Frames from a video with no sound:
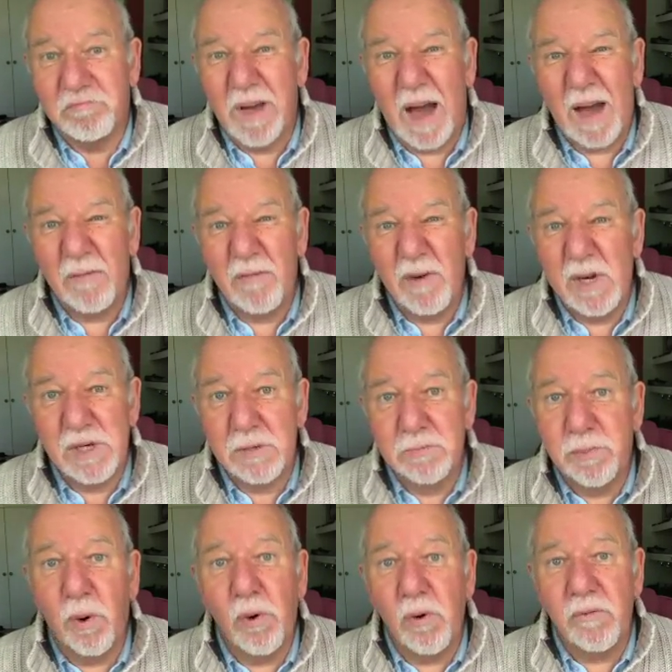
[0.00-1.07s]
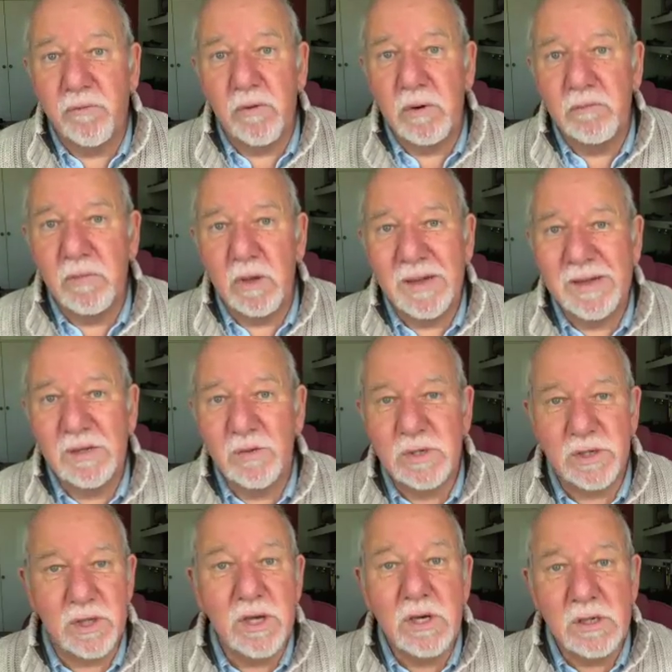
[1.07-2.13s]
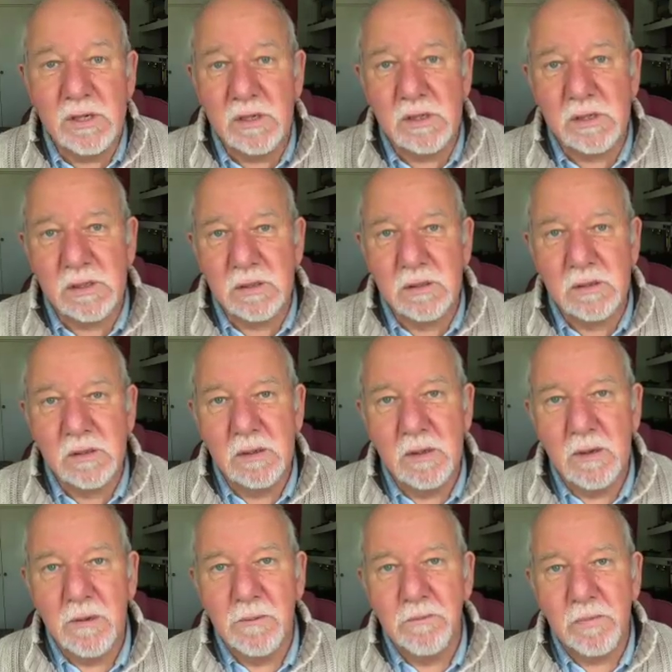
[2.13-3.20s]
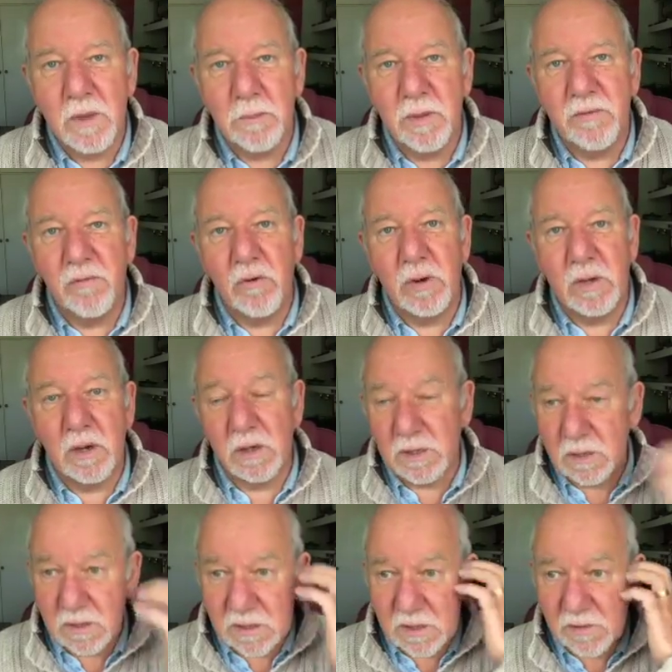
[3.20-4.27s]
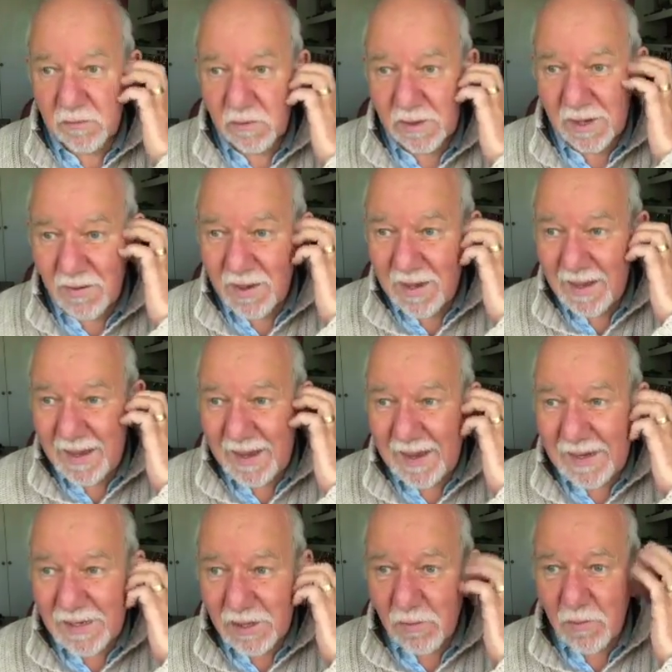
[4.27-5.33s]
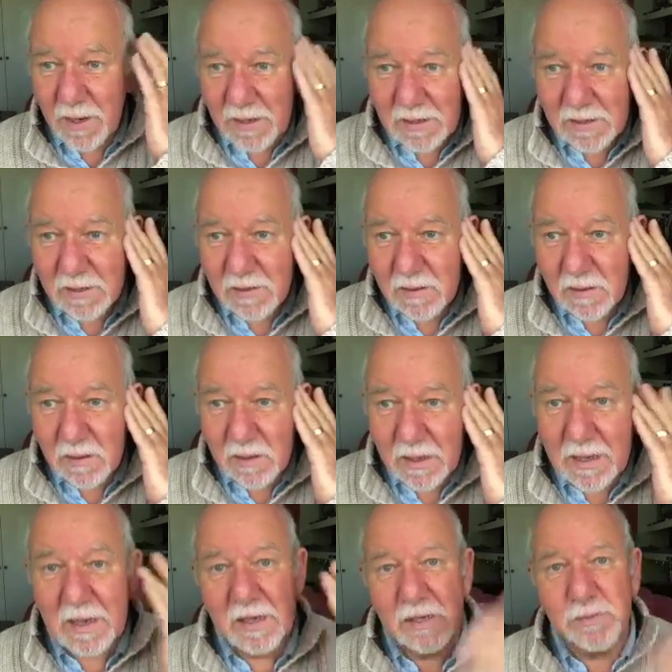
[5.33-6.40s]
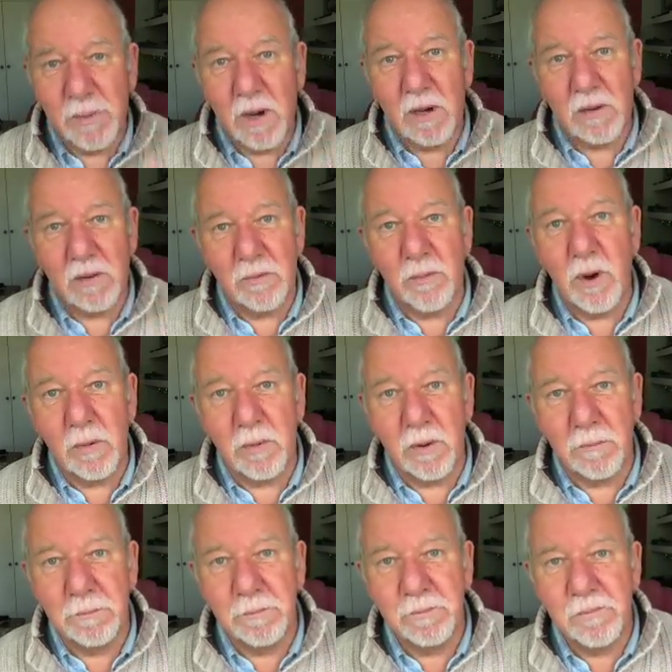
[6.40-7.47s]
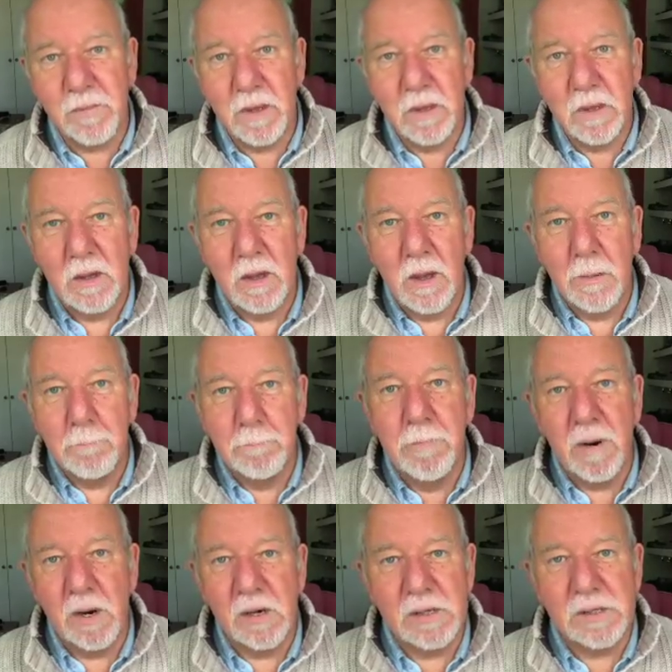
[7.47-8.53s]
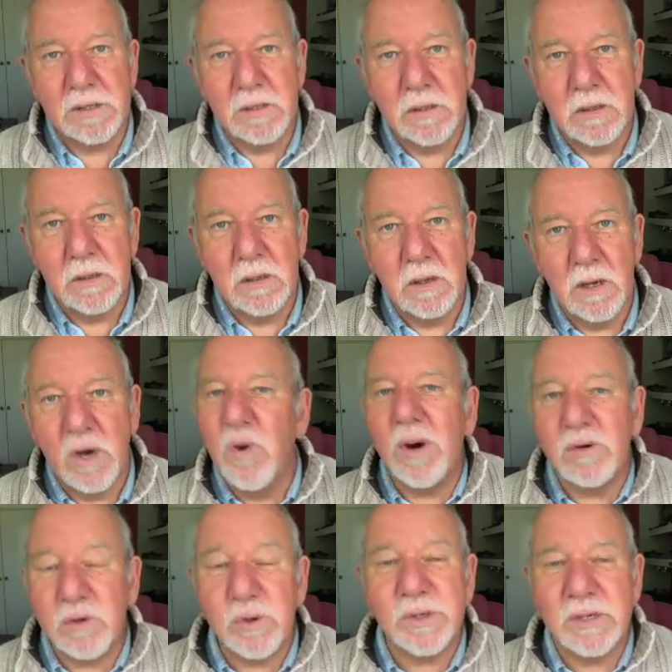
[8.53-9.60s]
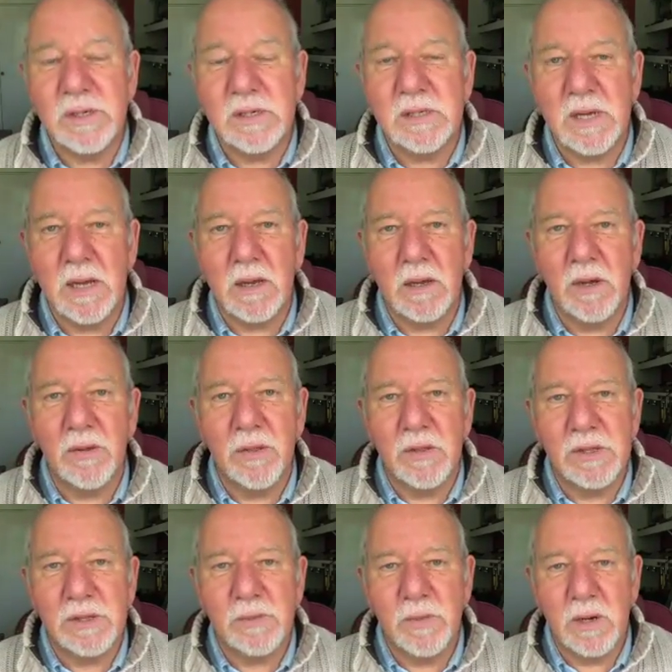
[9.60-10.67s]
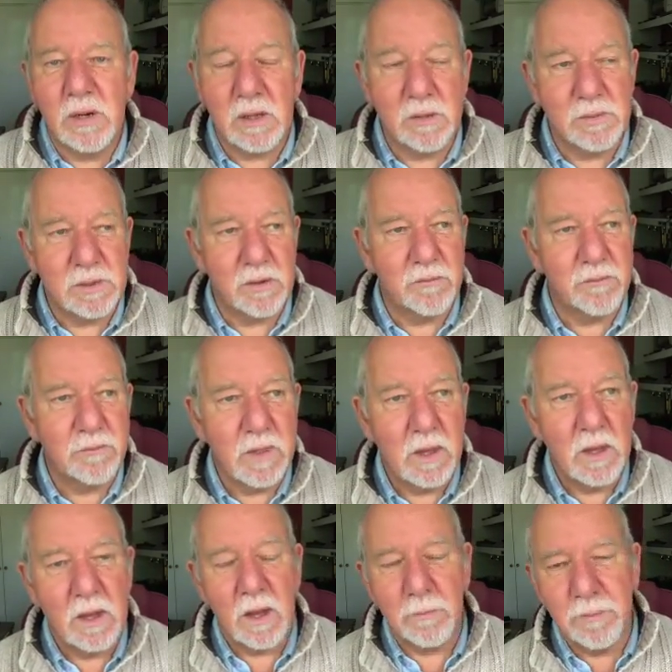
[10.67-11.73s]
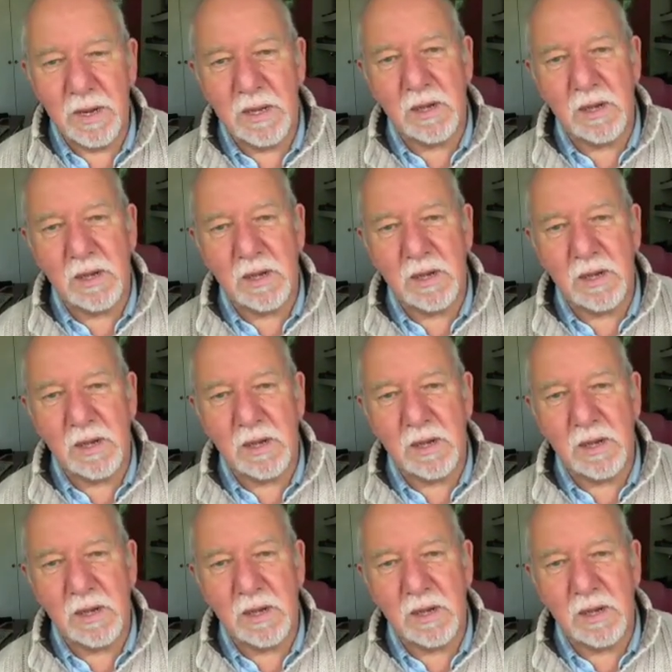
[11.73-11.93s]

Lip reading: average and poor into his 30s before he got successful. So in some ways, he is part of the problem, but who else was going to say it other than somebody like himself? Billy